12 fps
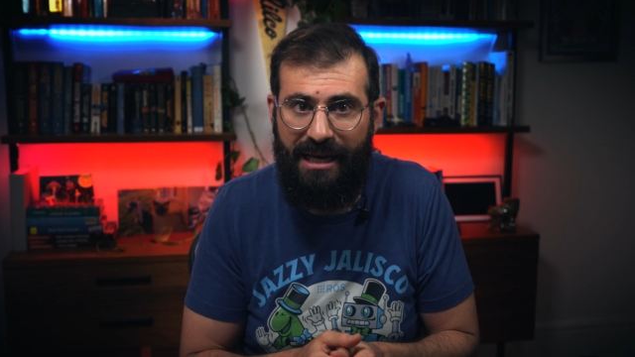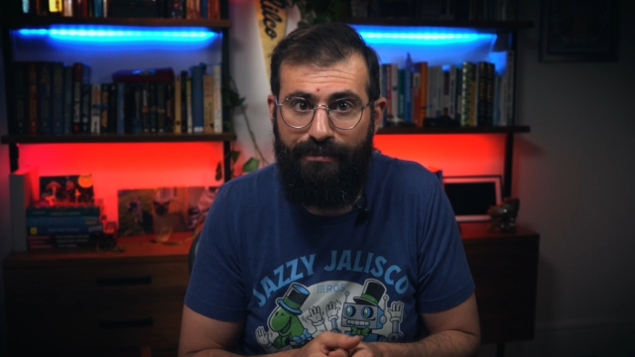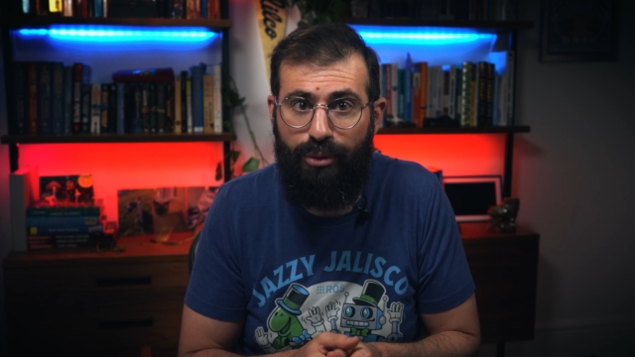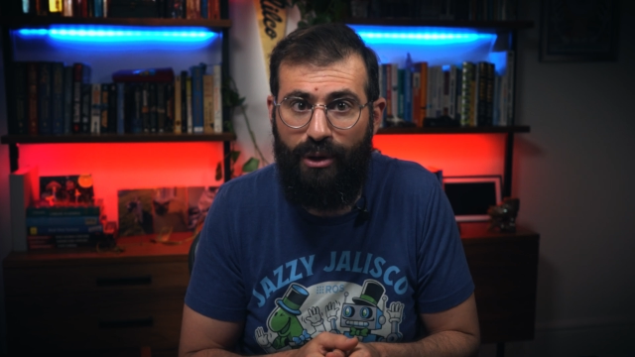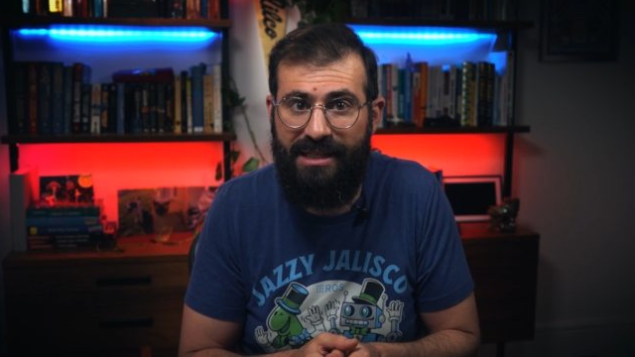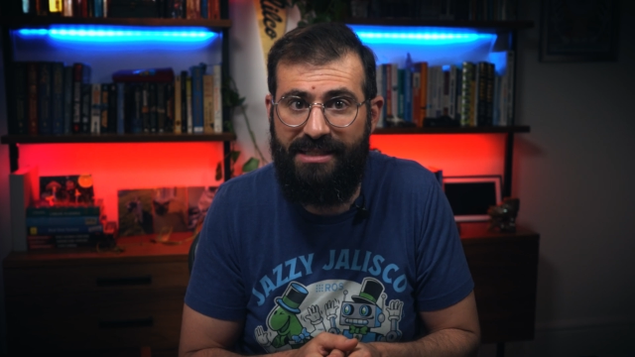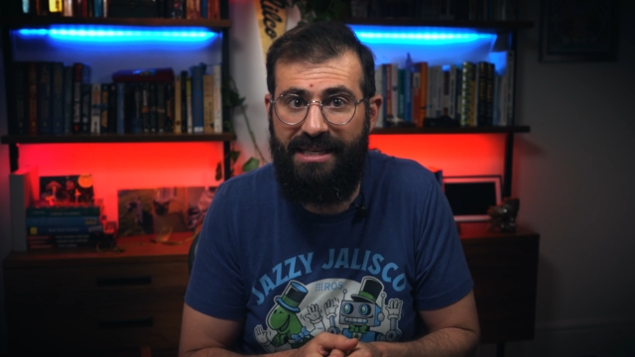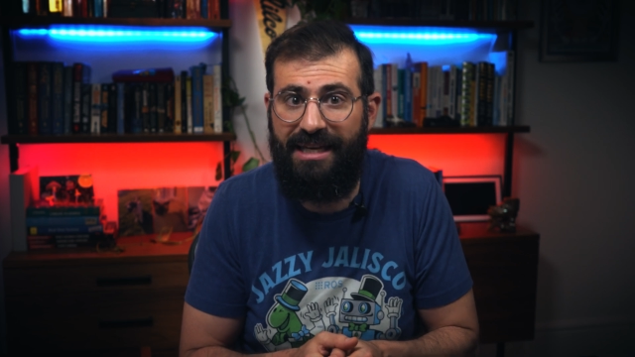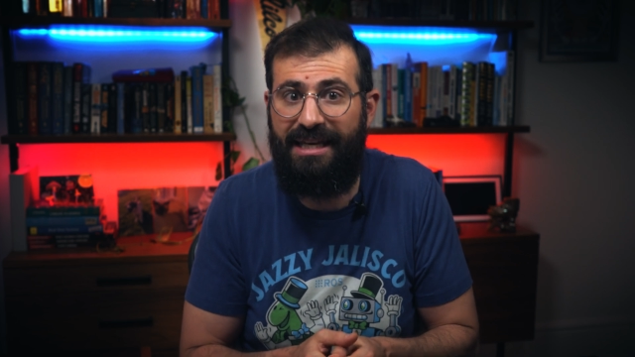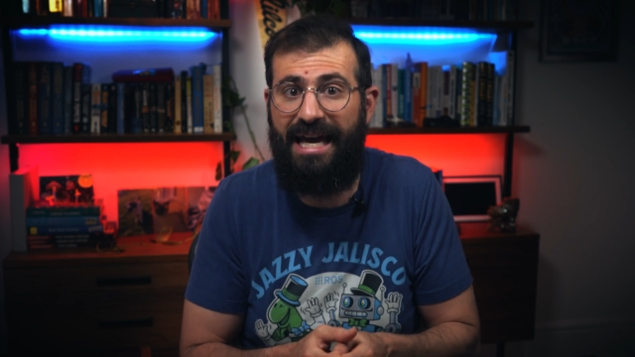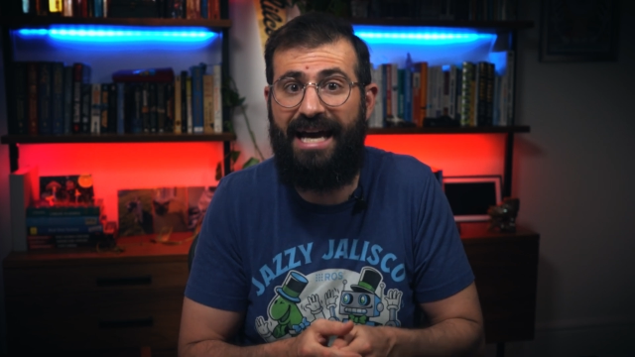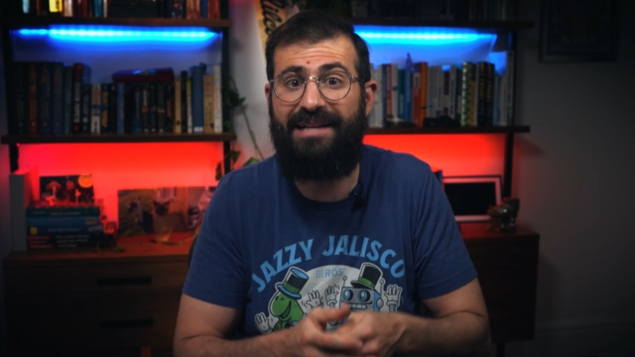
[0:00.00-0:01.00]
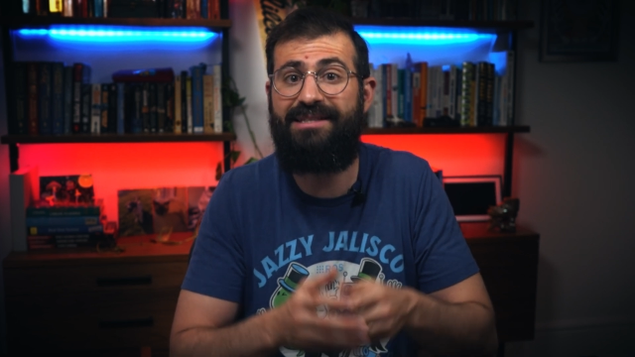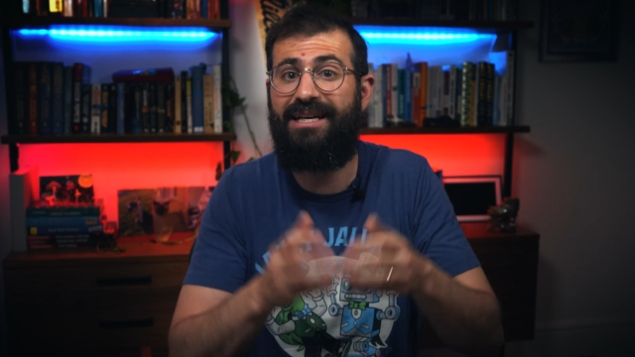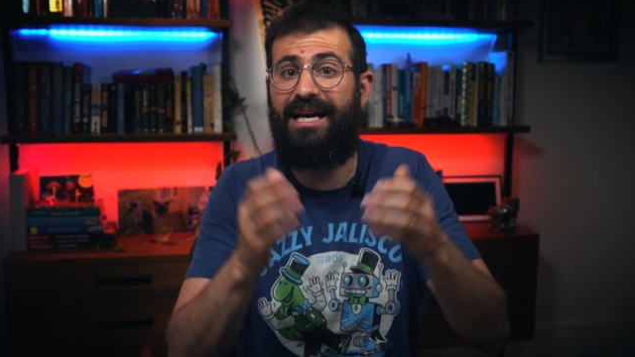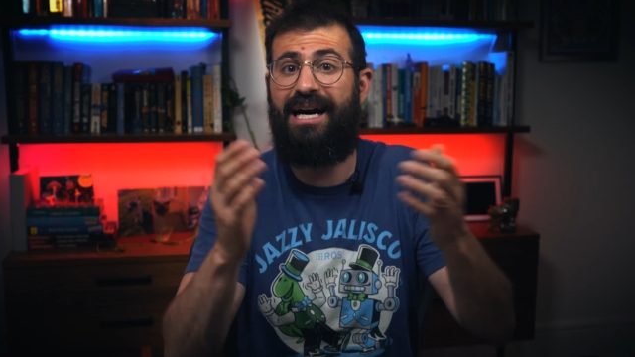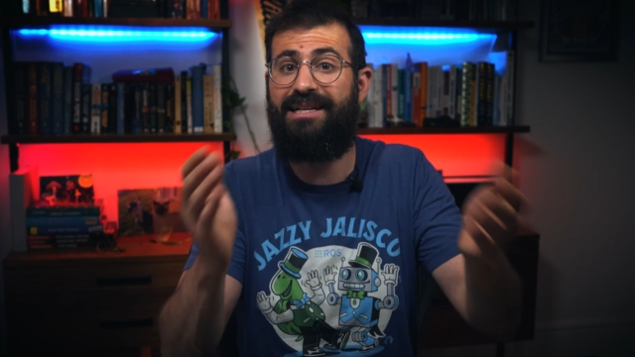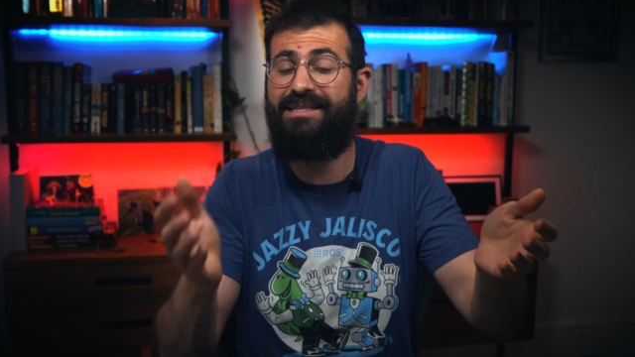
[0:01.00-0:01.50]
endpoints they can add to
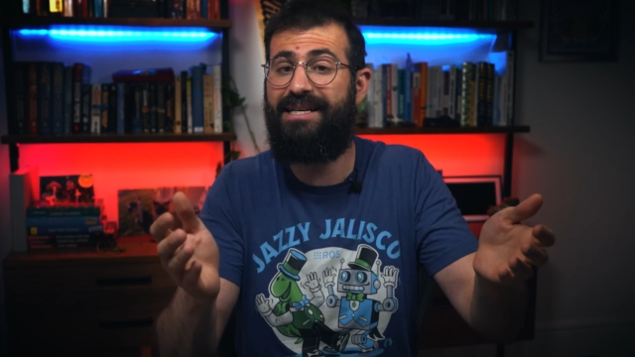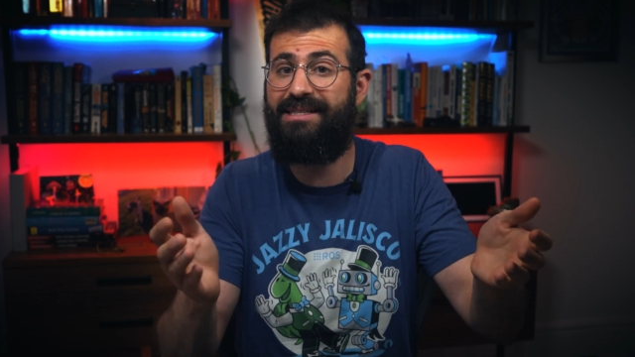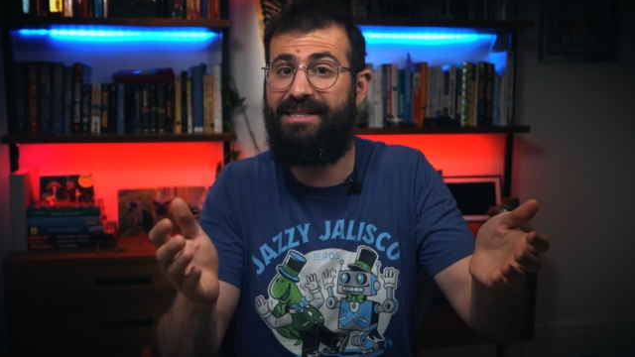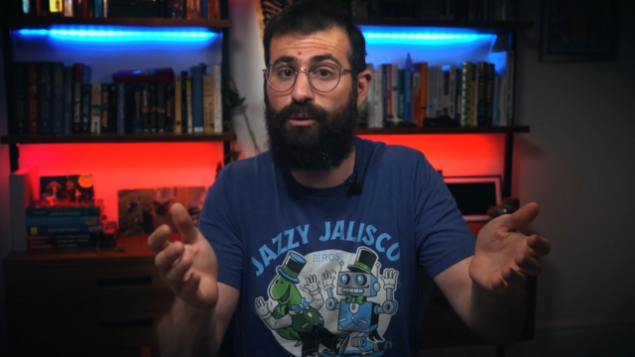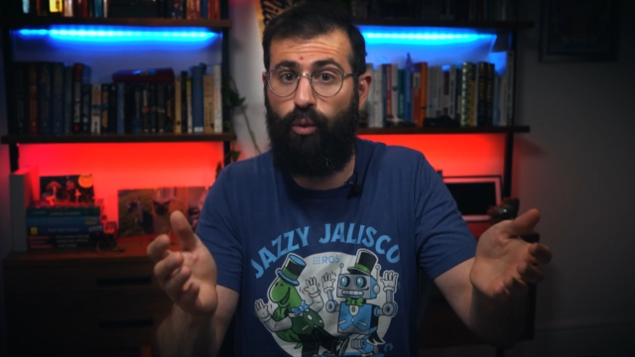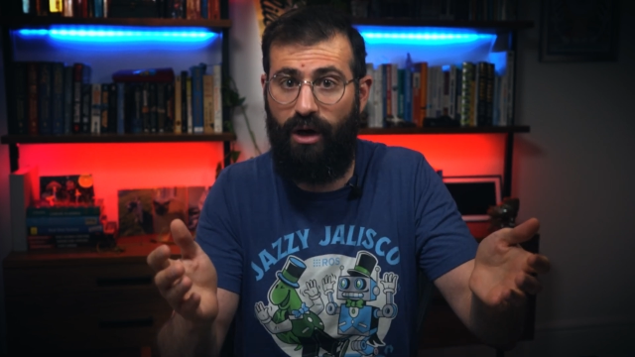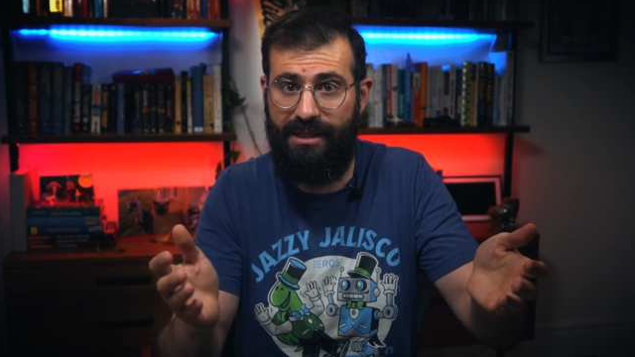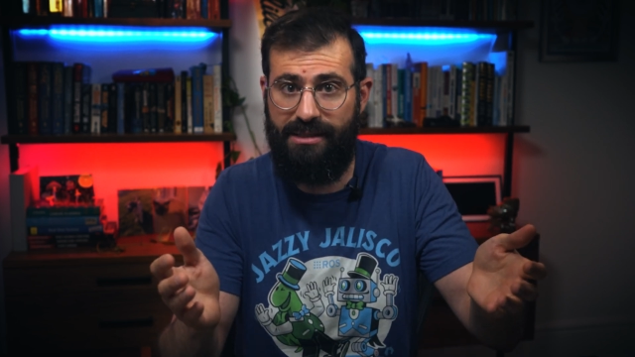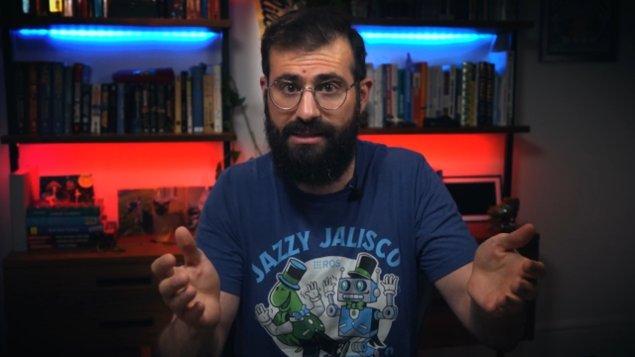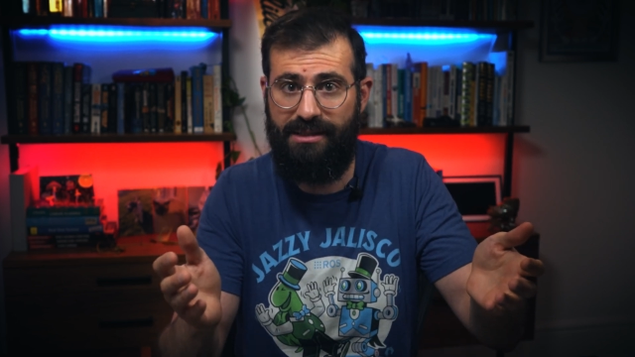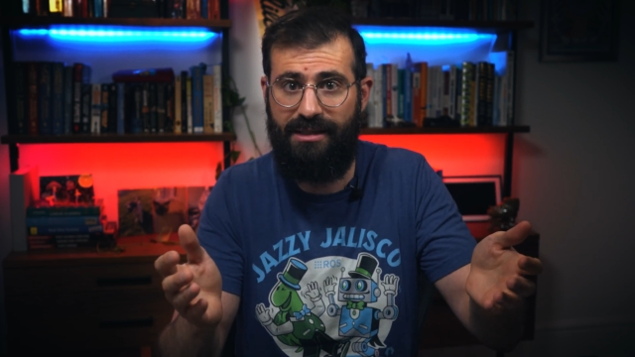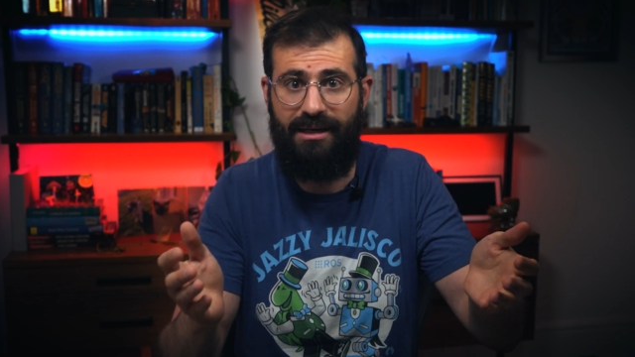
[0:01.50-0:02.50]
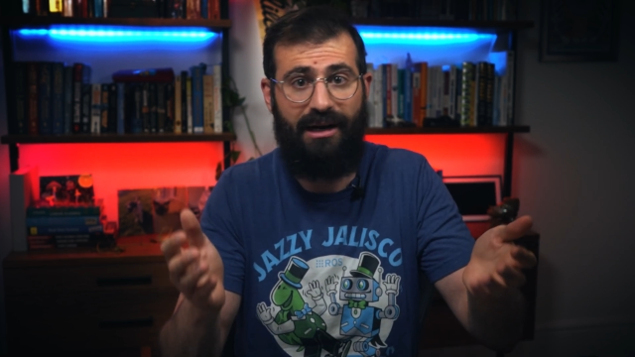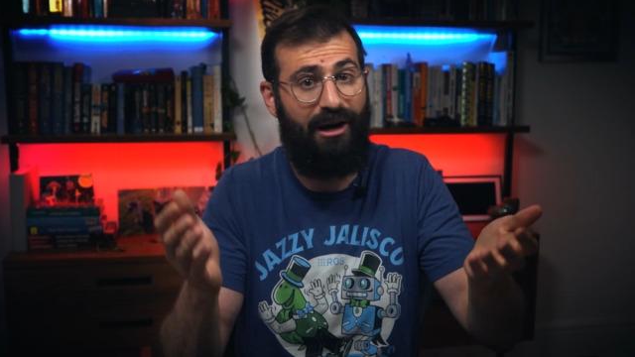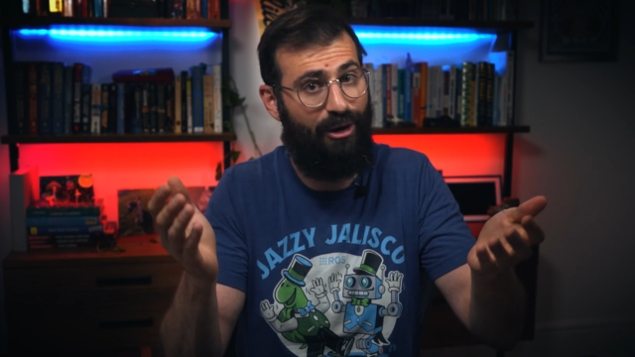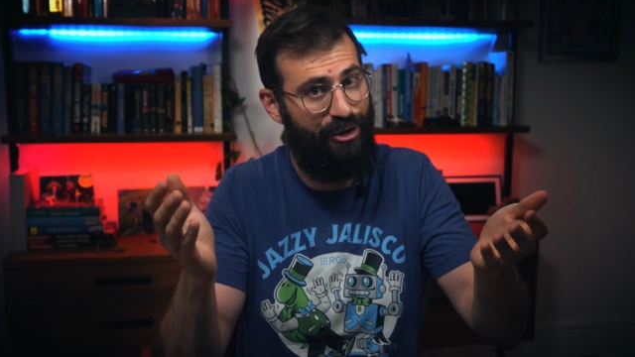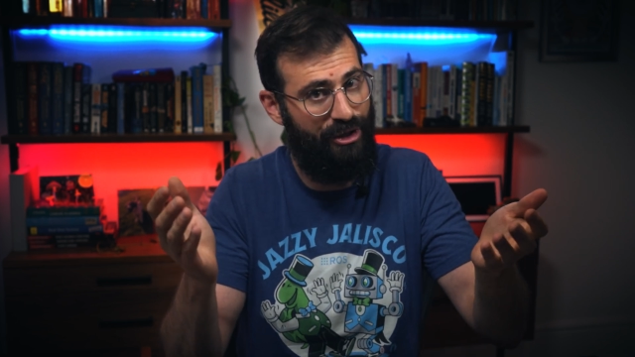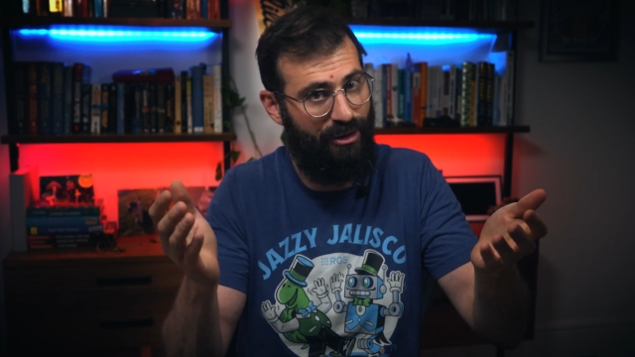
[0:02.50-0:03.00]
context at once,
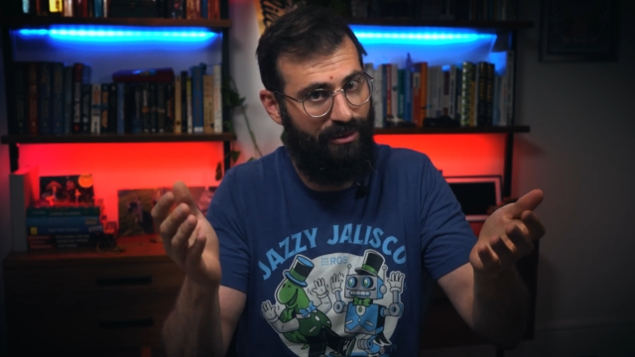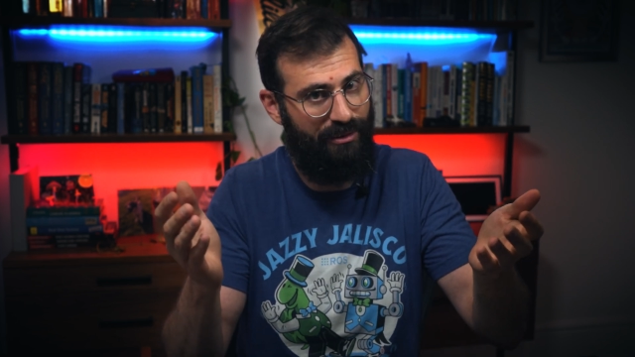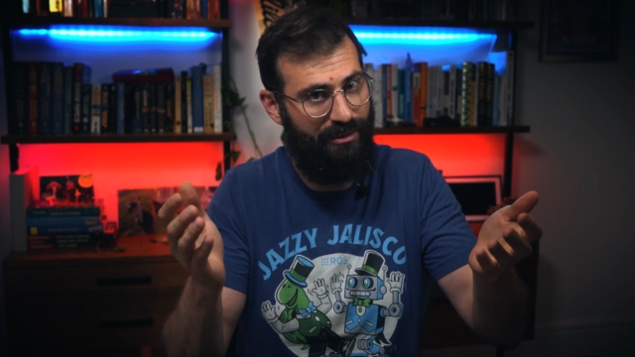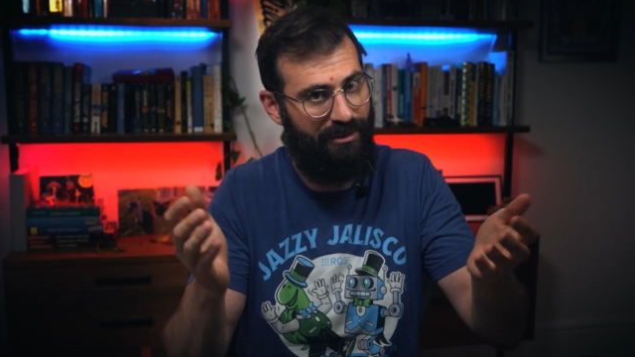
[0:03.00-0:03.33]
aren't you?